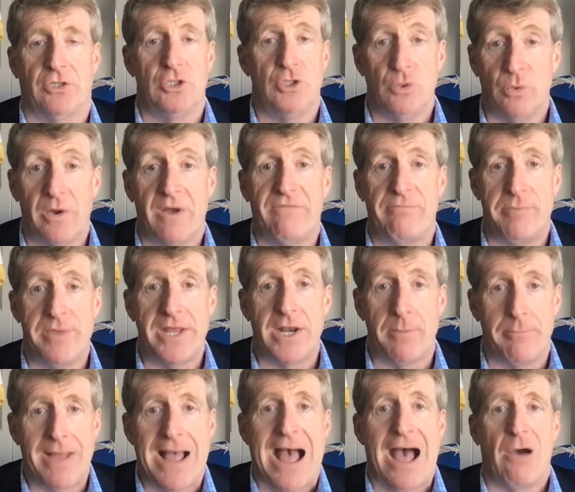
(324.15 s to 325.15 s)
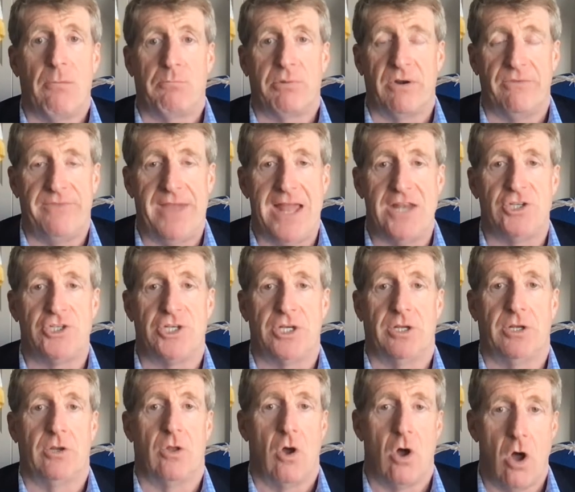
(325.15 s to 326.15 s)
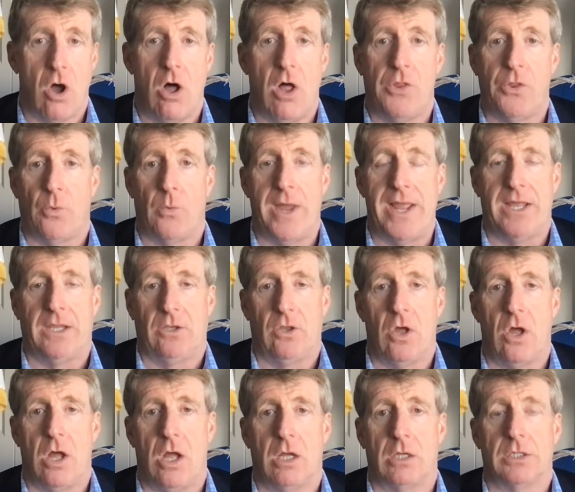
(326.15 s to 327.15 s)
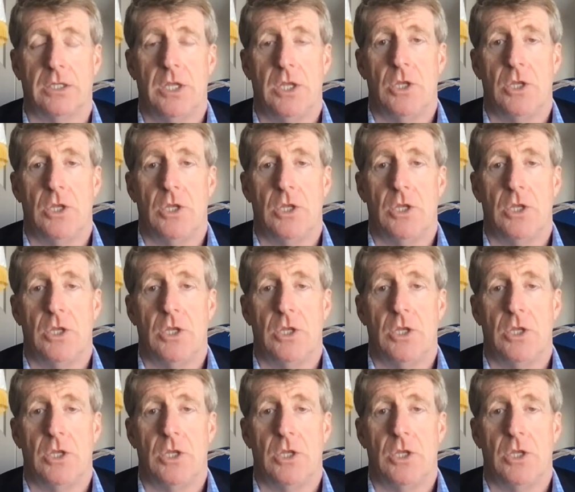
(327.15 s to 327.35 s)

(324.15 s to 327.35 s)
You have been about prevention all the way along.